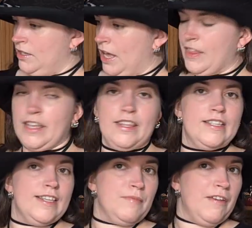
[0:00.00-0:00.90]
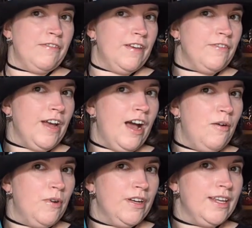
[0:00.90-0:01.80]
I think this is my favourite
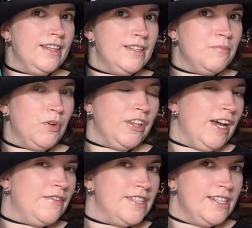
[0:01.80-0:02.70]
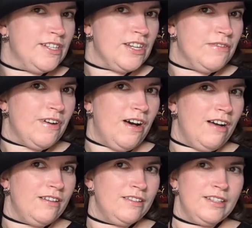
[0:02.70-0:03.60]
artwork in this book that I've seen so
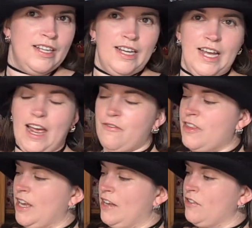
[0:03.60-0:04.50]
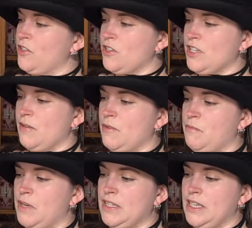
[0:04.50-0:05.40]
far. Everything else just seems
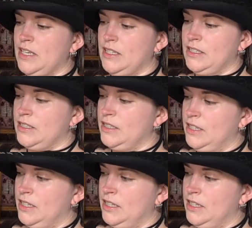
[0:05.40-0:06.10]
busy and